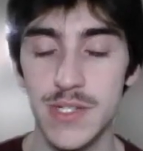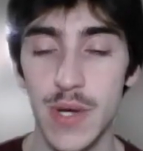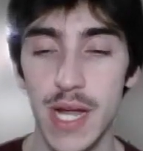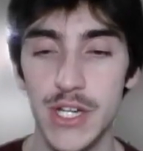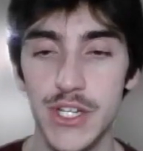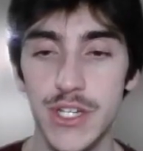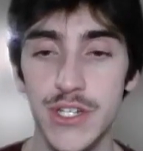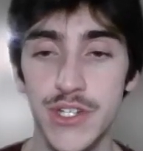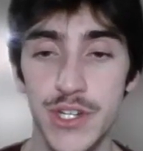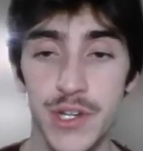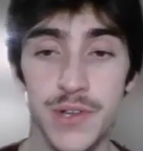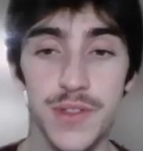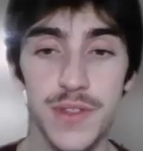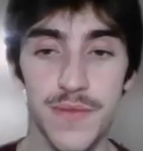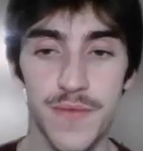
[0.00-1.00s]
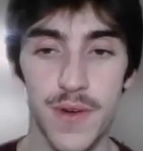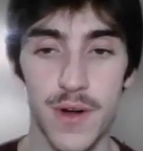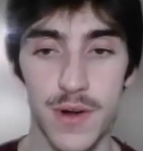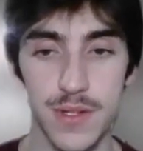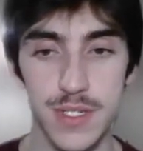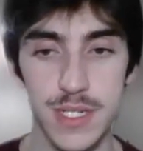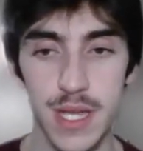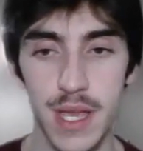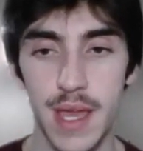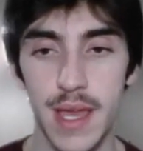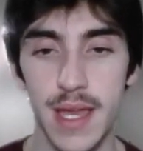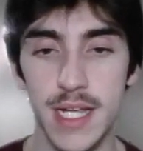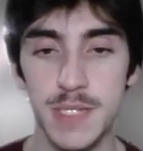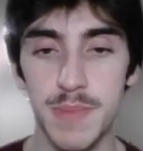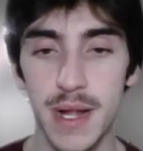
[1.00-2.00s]
So I actually shield the first,
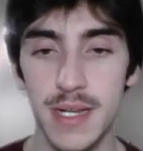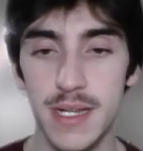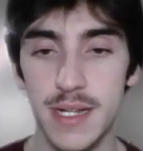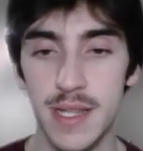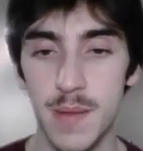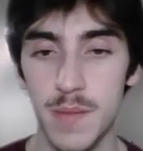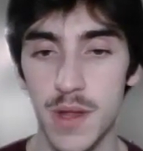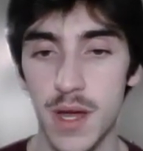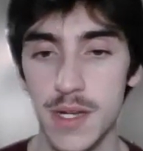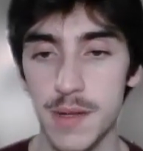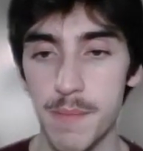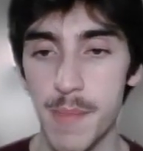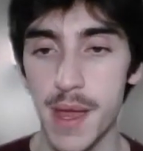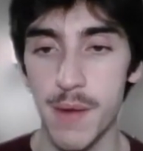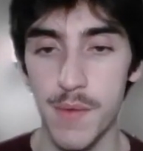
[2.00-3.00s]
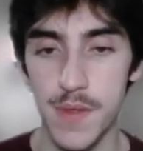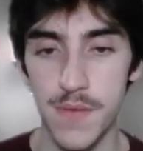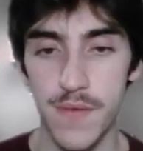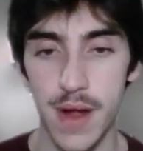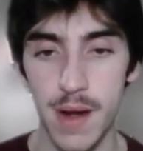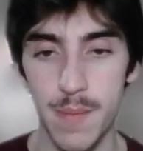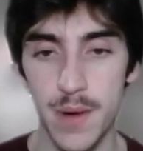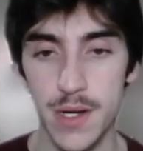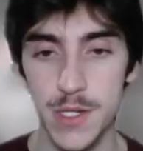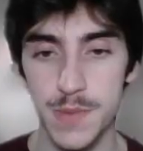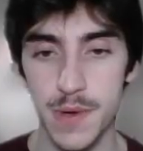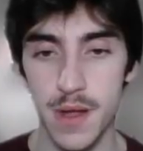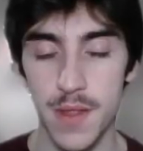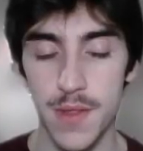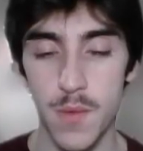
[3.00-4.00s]
expecting them not to bait with a Fire Punch
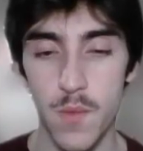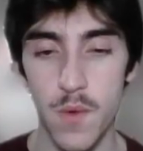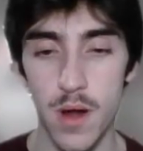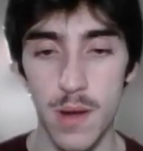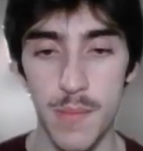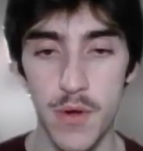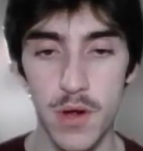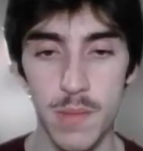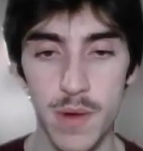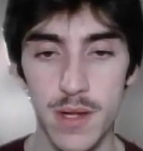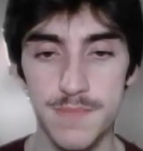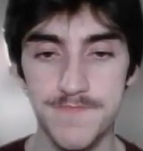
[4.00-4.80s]
on the water Pokemon.